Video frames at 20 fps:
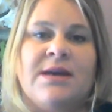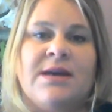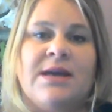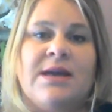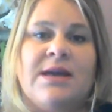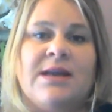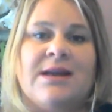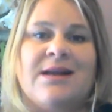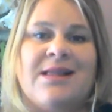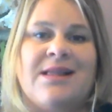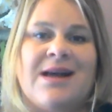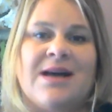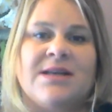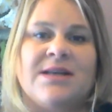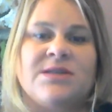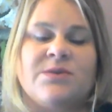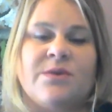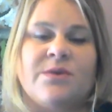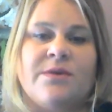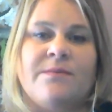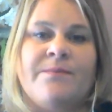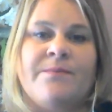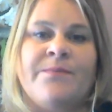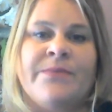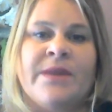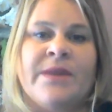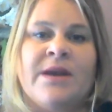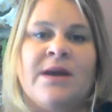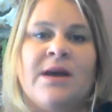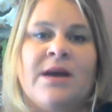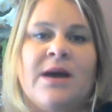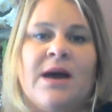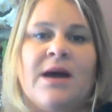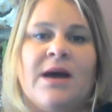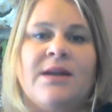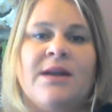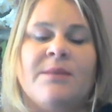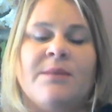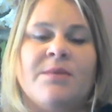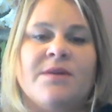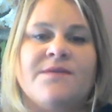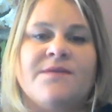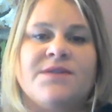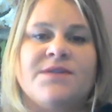in a classroom. A number of